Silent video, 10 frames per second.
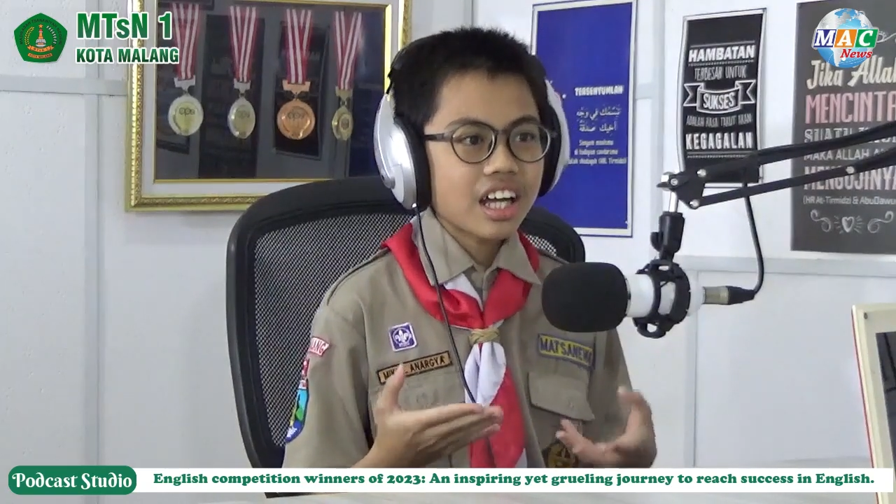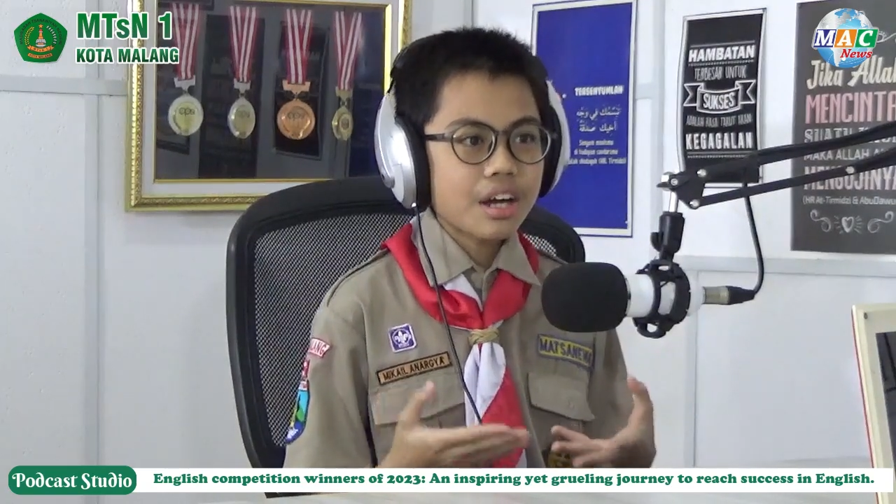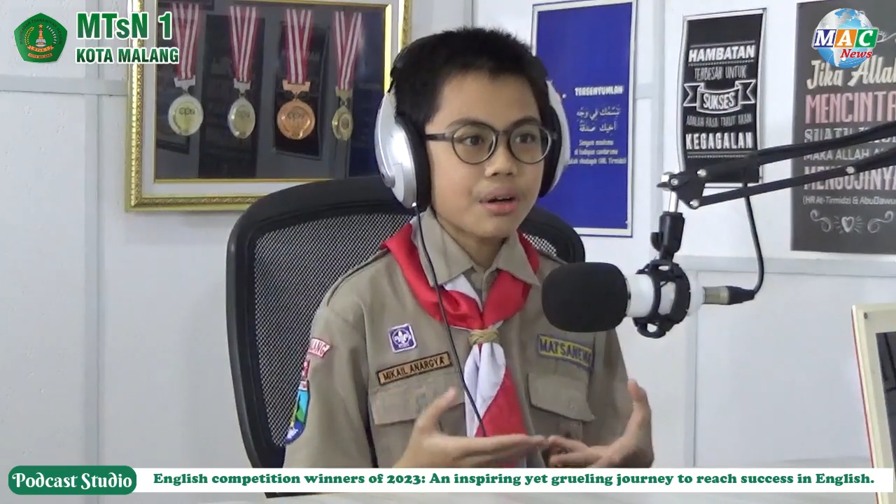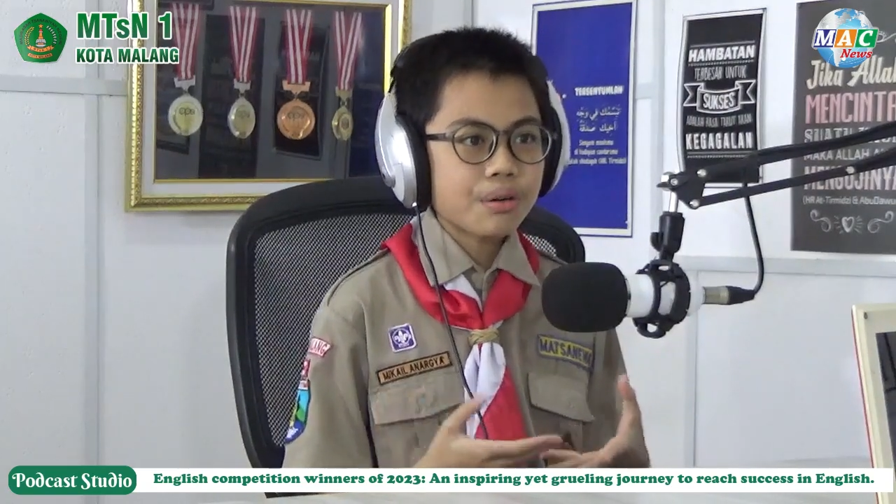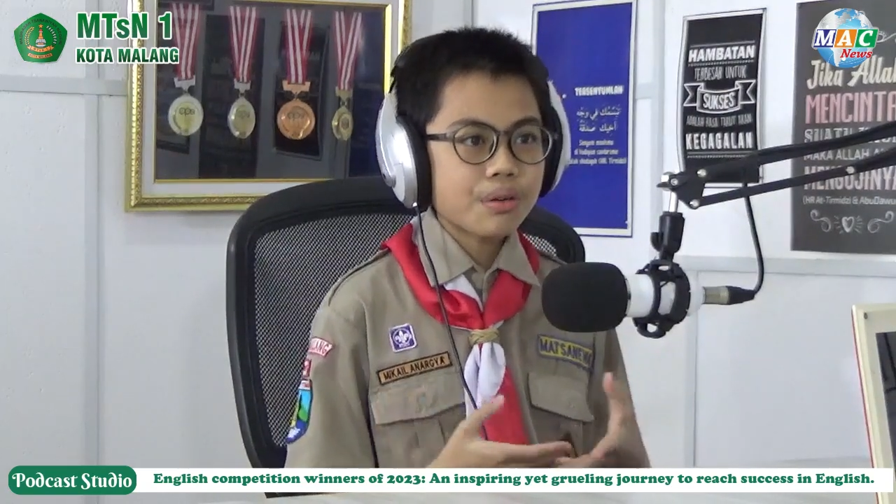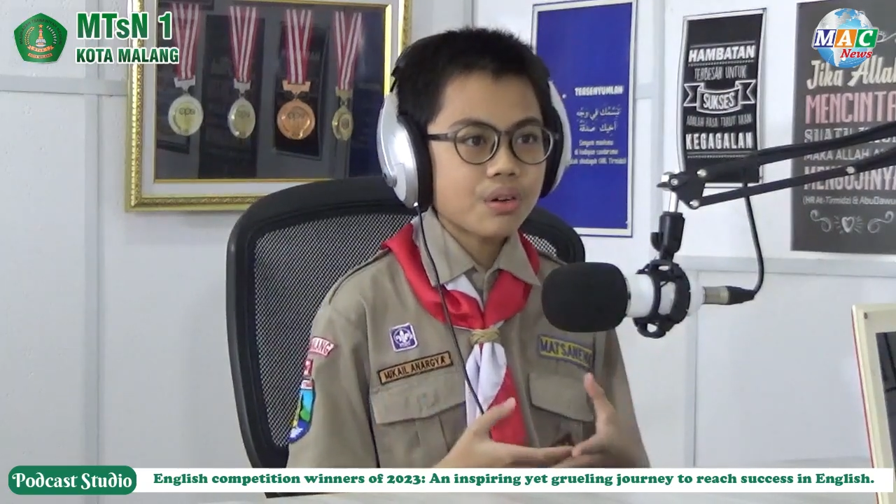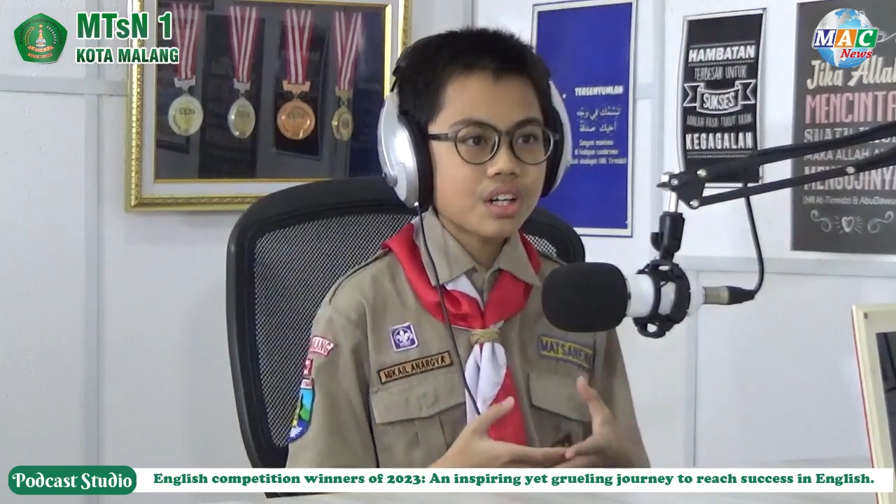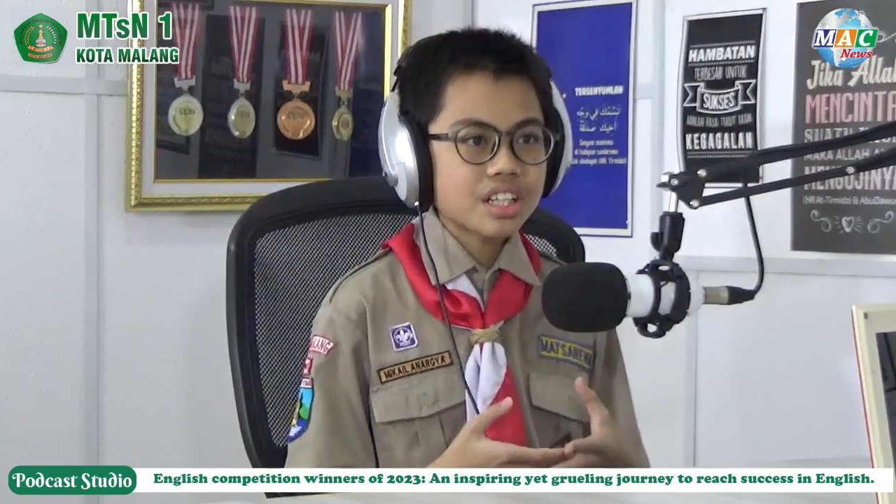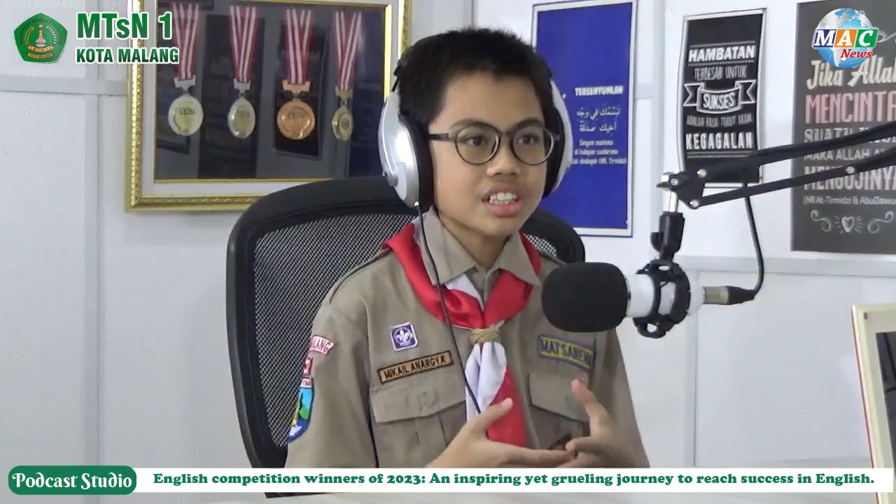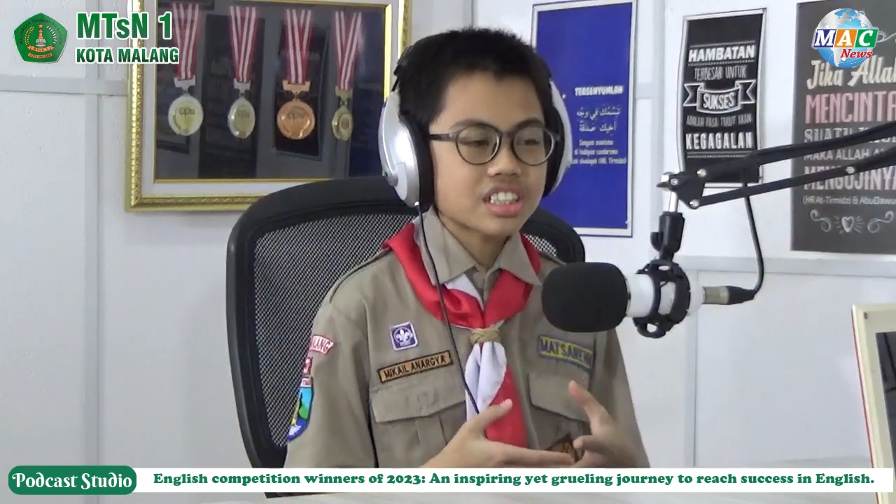it
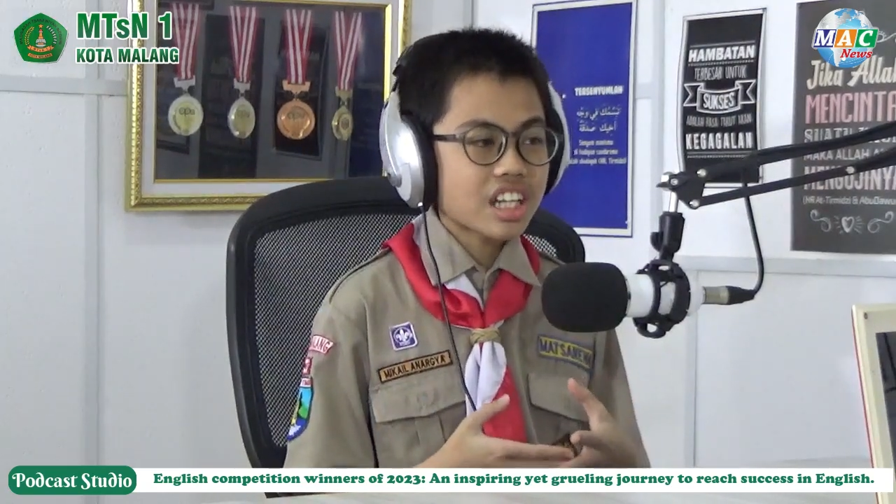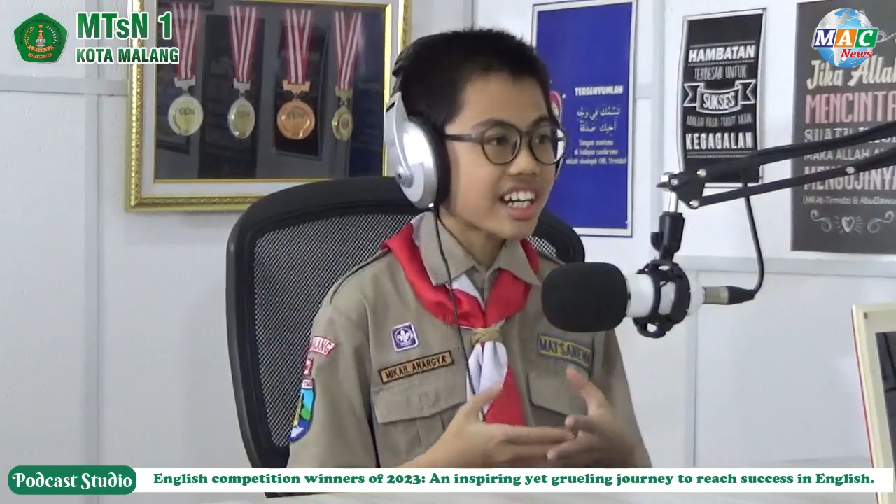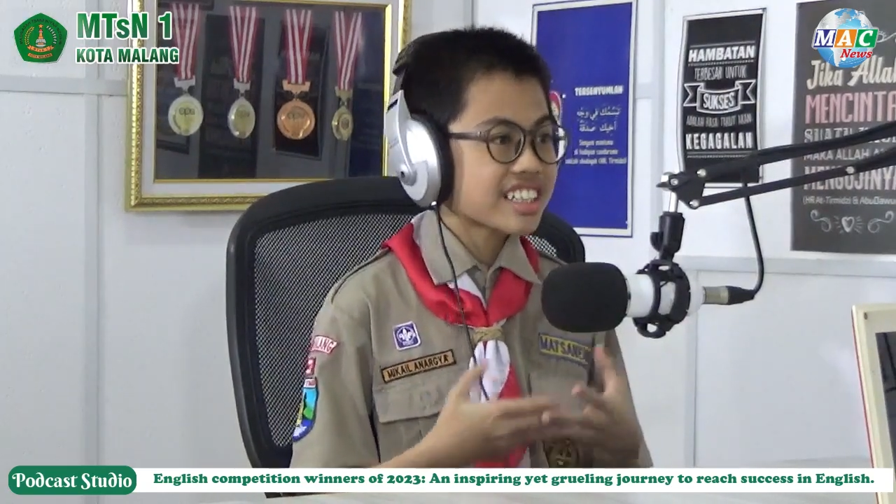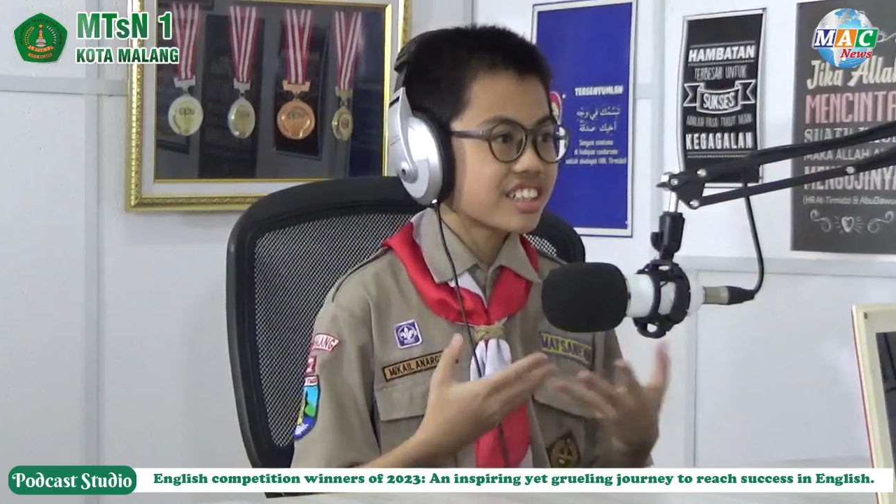was not as